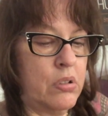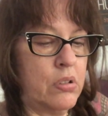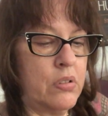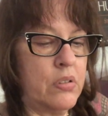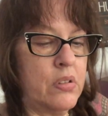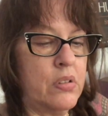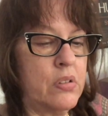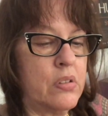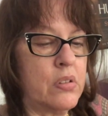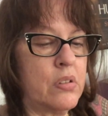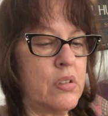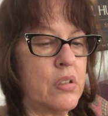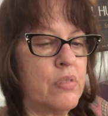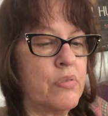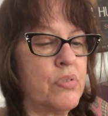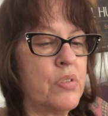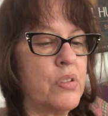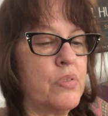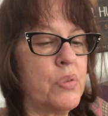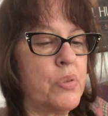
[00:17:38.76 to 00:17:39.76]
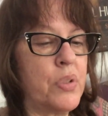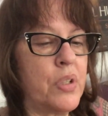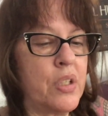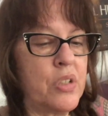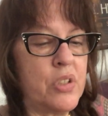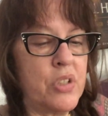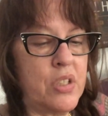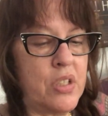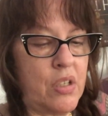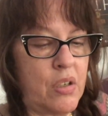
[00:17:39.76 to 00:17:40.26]
and this is not for everyone. It
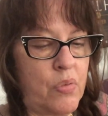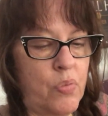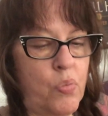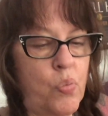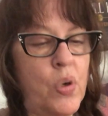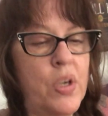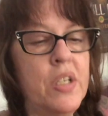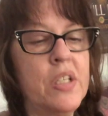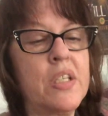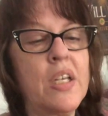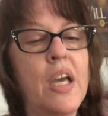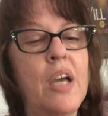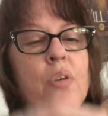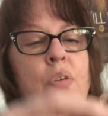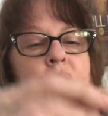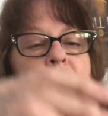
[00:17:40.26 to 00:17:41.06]
just, how